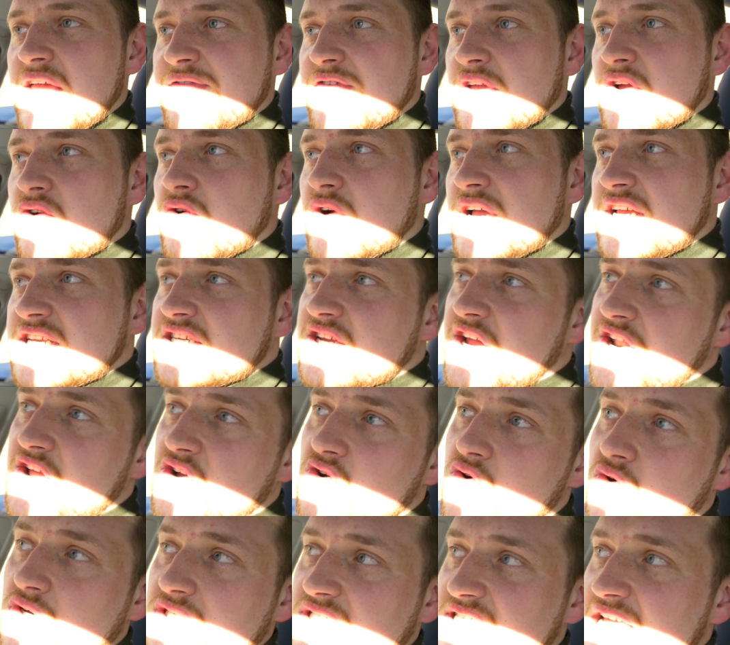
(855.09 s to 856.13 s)
if it's going to
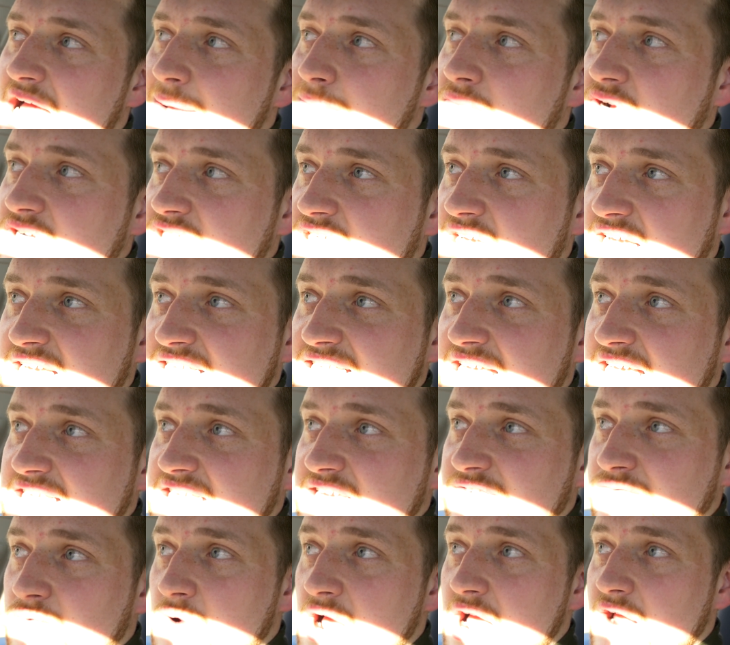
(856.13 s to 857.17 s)
cause that much
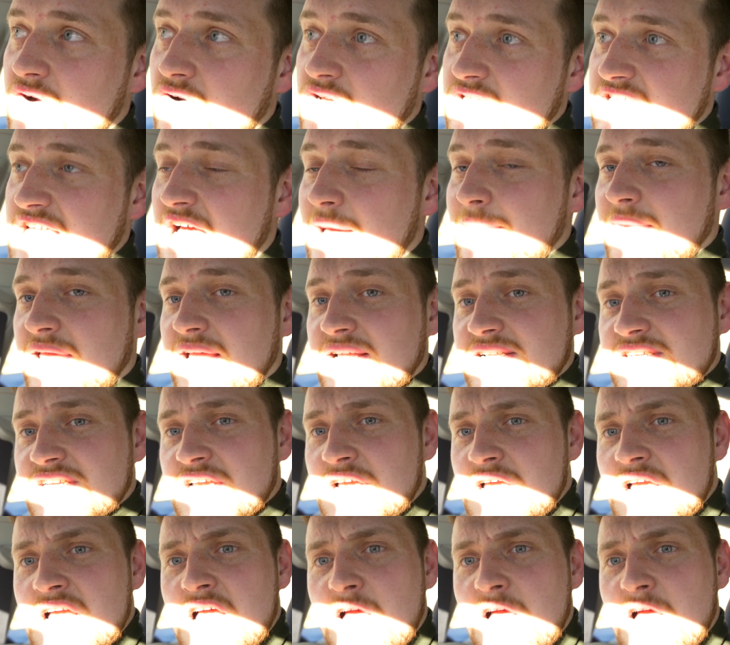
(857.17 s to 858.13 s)
excessive wear or damage.